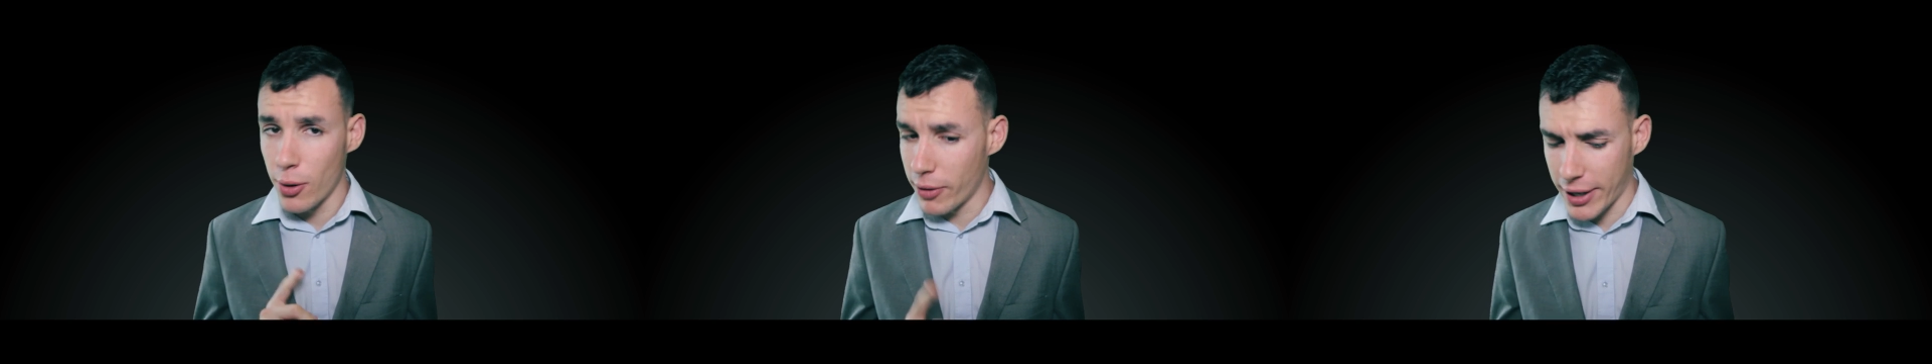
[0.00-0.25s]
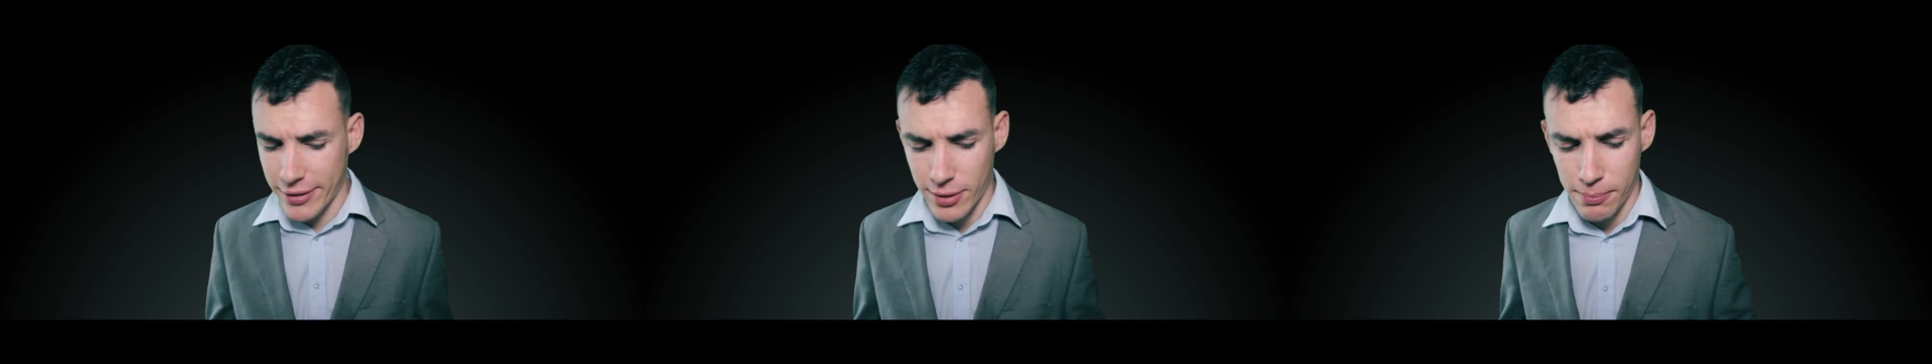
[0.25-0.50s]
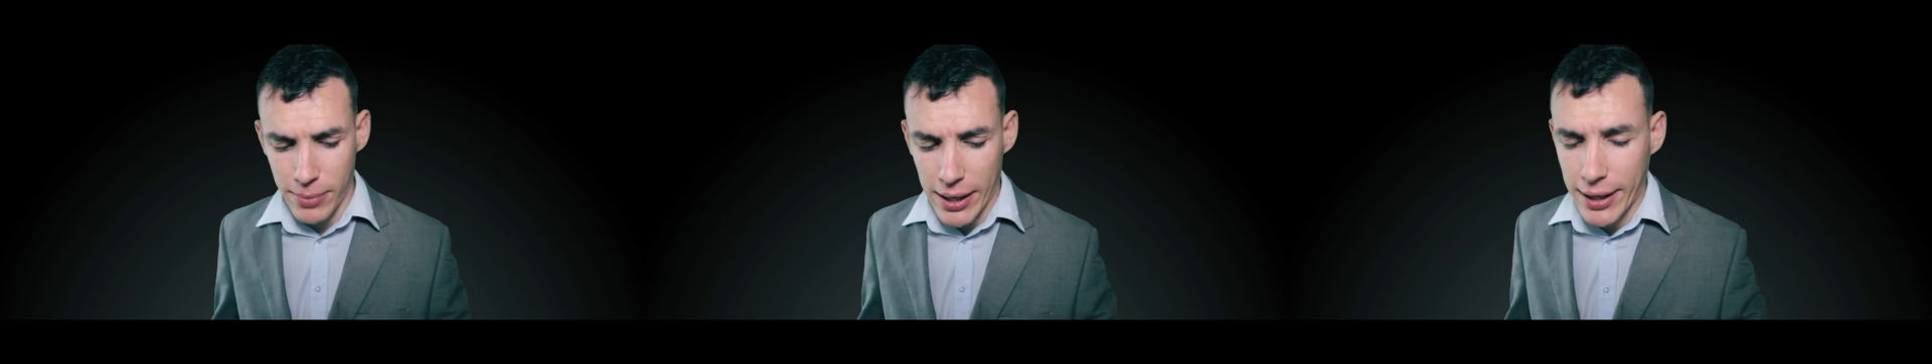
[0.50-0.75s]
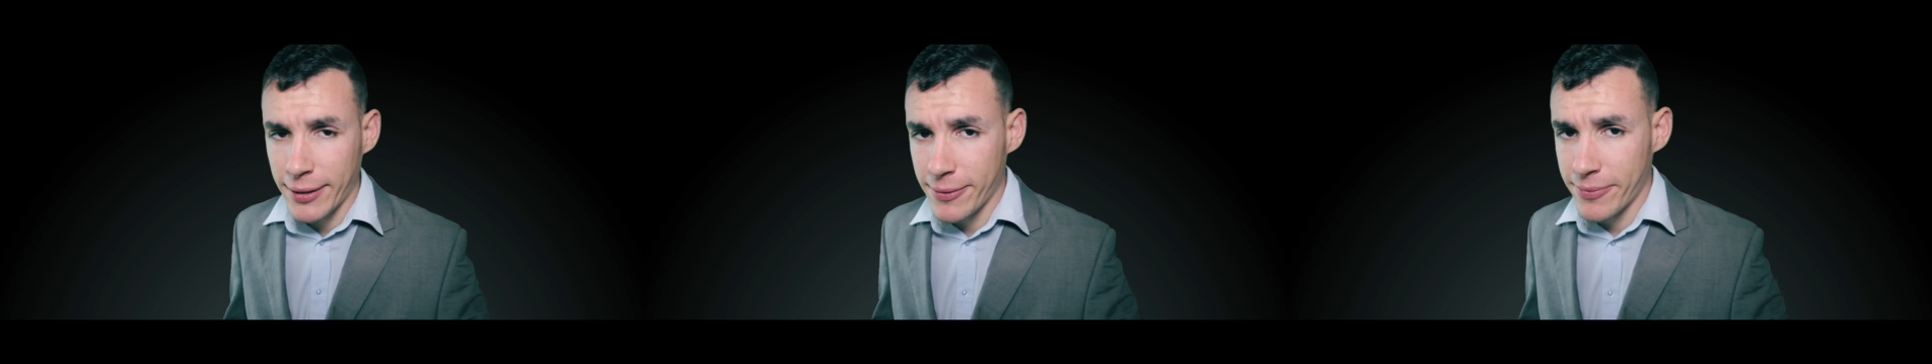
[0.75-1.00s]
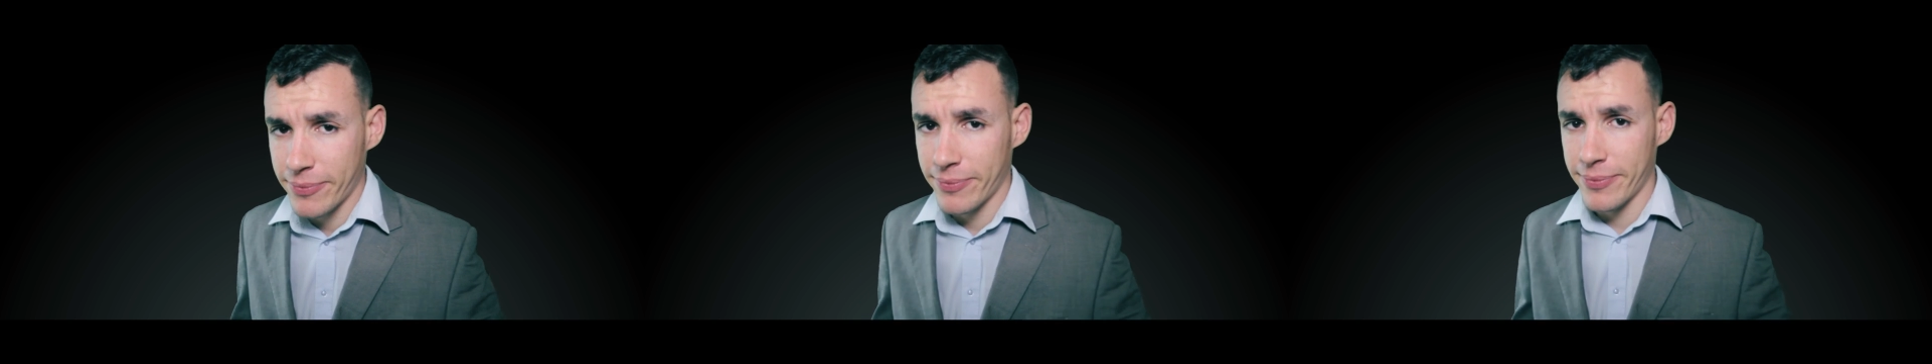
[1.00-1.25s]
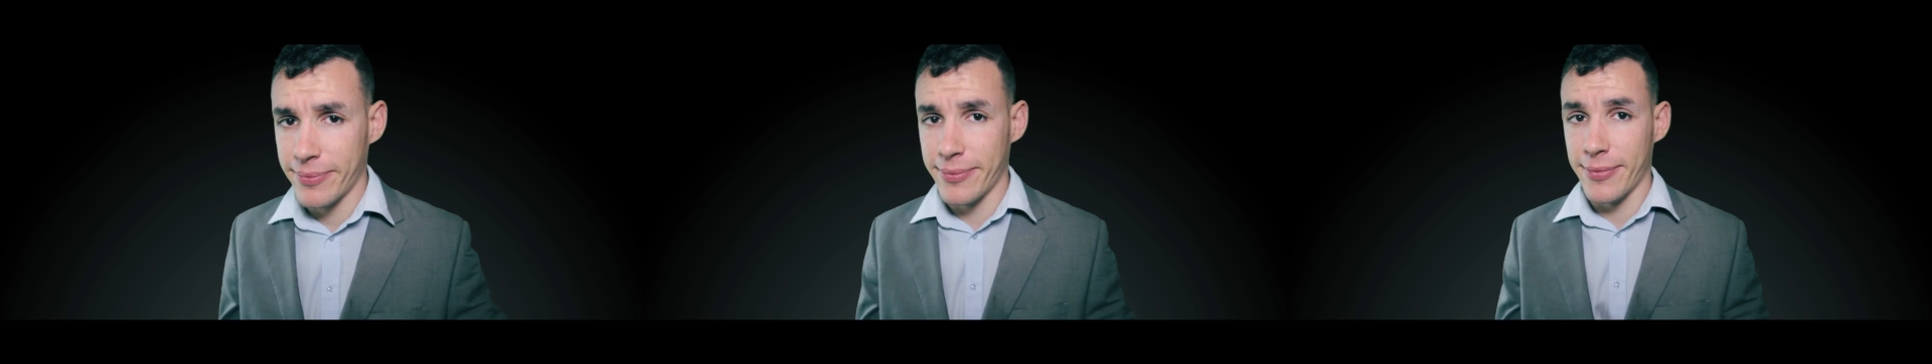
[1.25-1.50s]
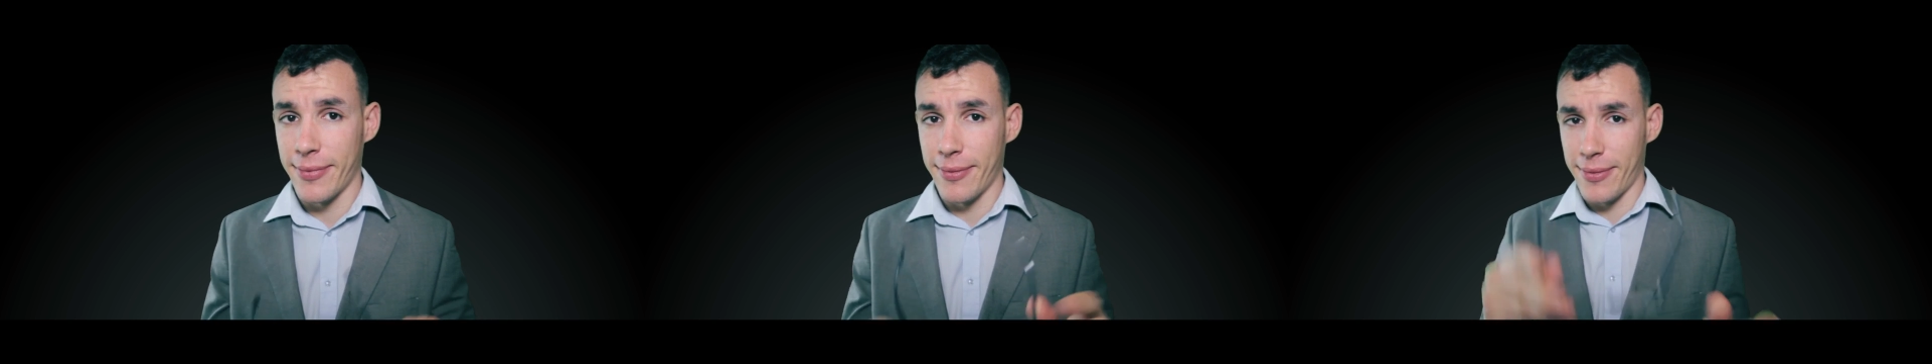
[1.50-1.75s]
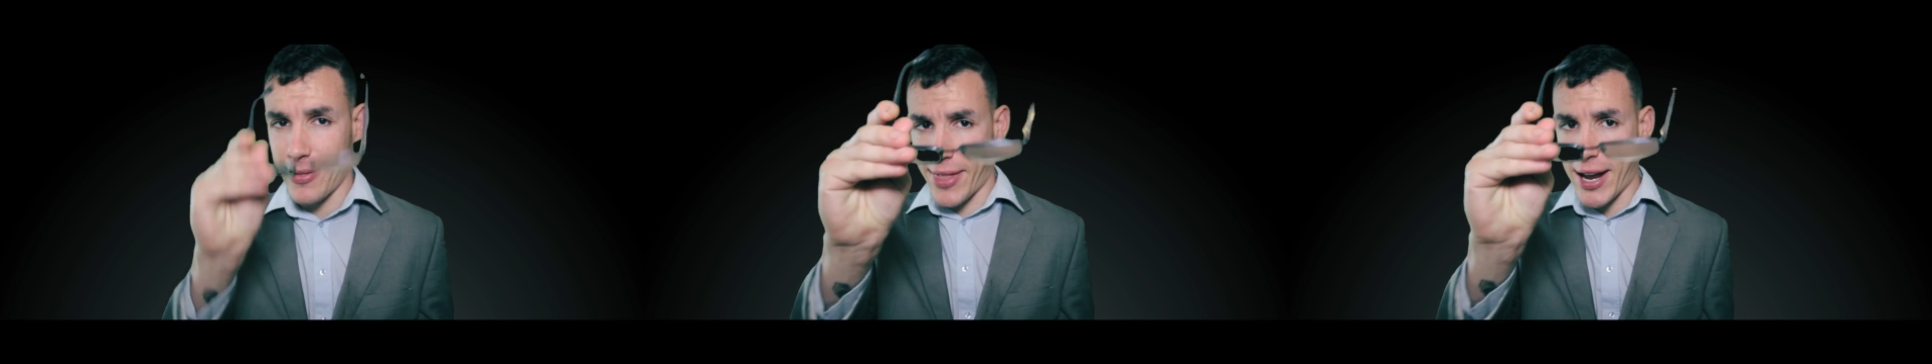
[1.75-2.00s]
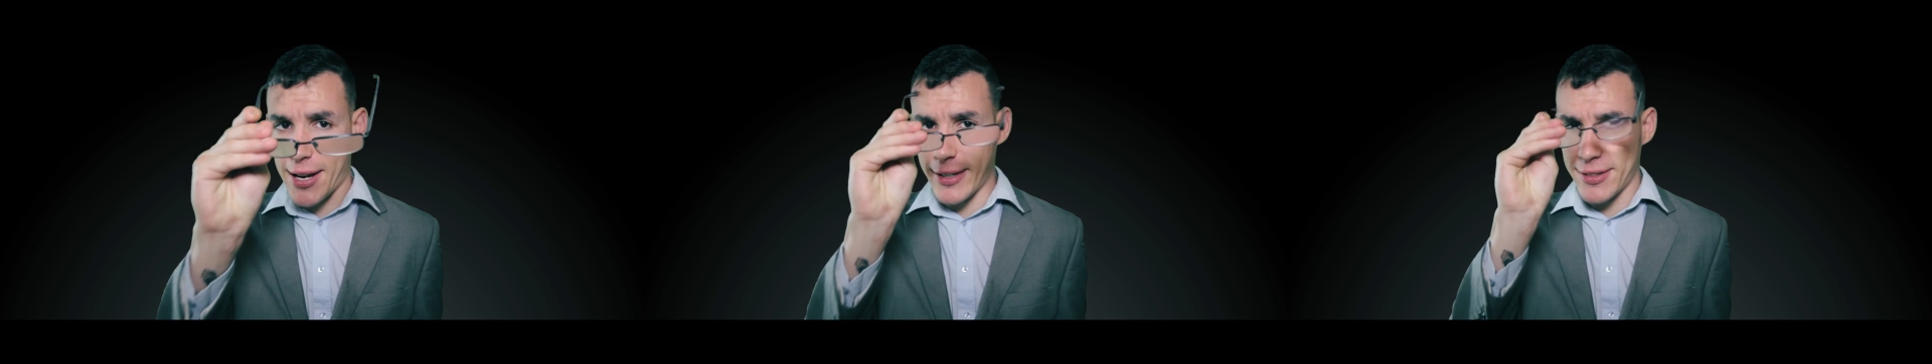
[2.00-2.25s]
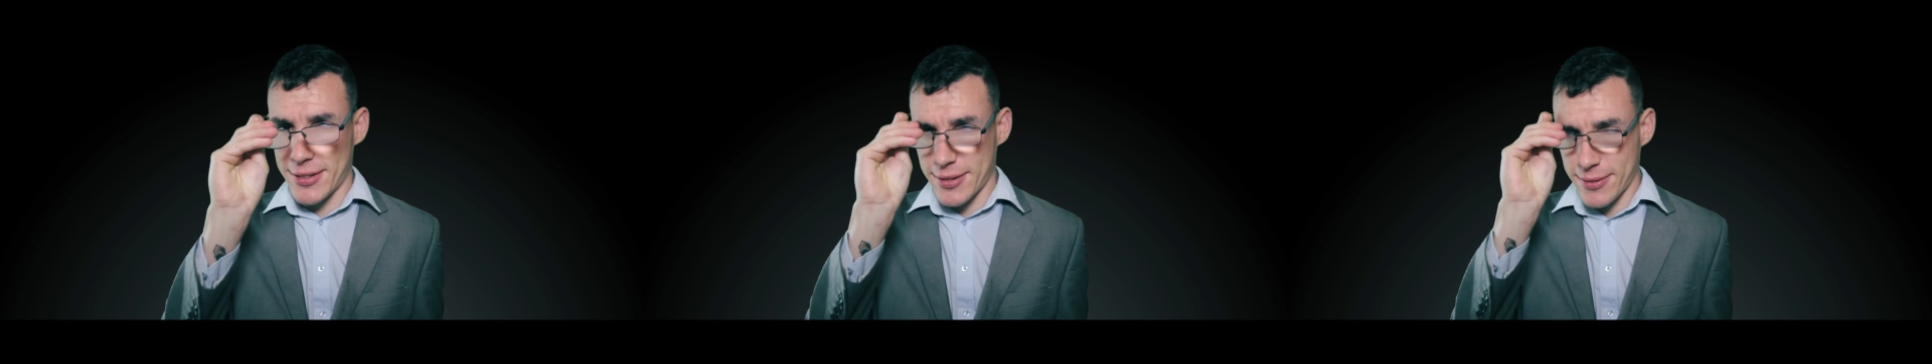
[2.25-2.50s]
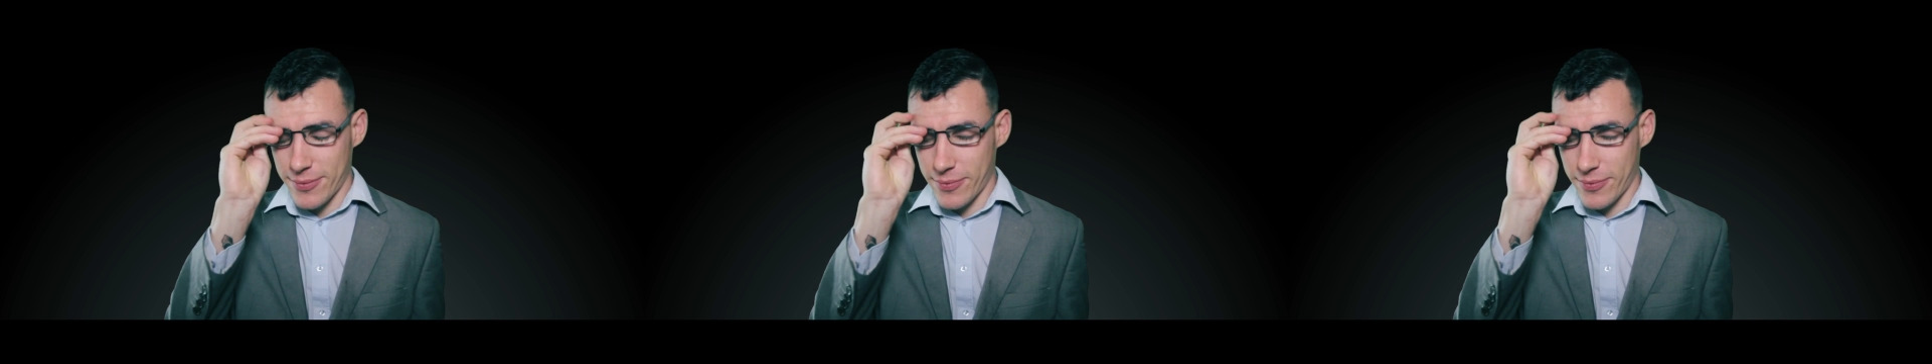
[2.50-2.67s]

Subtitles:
Reason being, these.